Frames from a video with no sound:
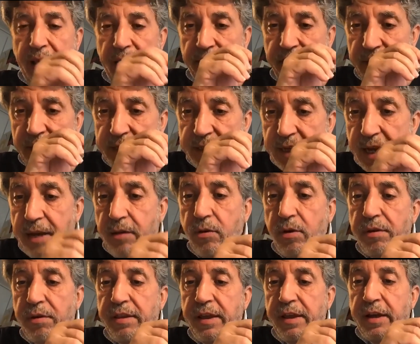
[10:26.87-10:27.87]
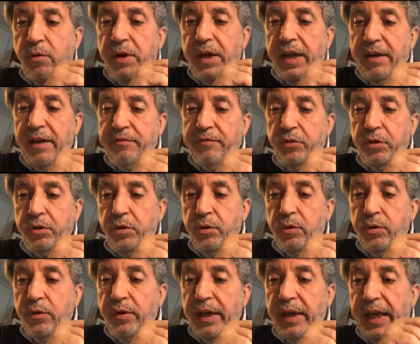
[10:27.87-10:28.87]
The second thing we have to
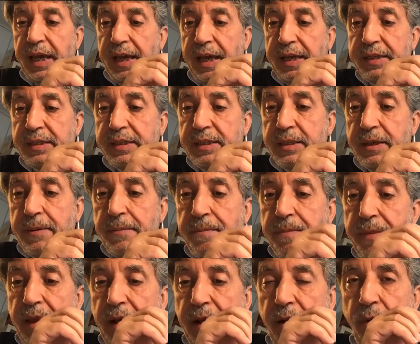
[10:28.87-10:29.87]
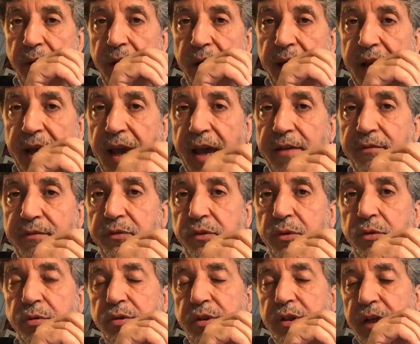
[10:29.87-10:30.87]
do is we have
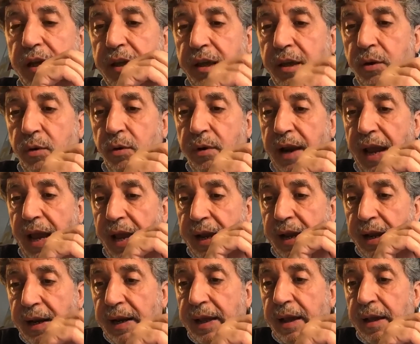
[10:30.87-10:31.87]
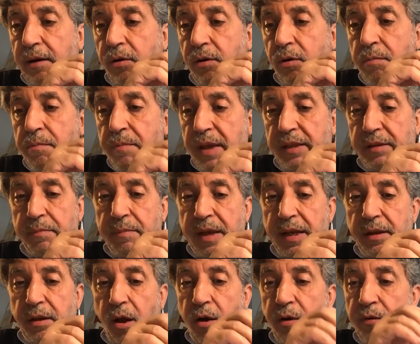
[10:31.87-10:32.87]
to secure a clear
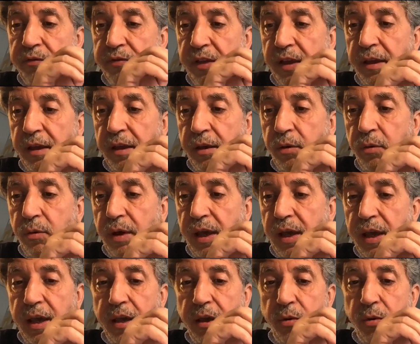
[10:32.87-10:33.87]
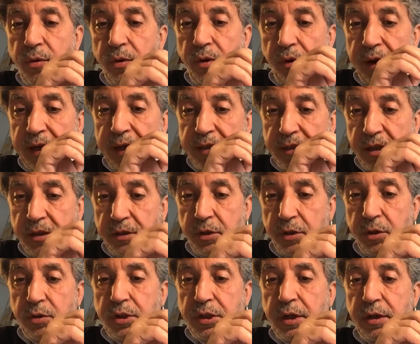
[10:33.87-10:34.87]
commitment of the EU
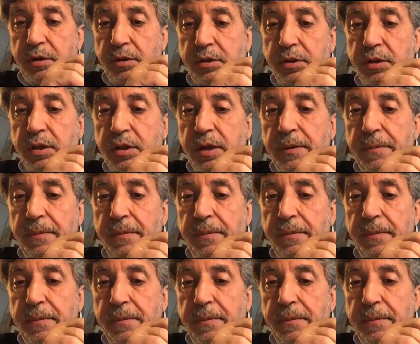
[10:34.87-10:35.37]
institutions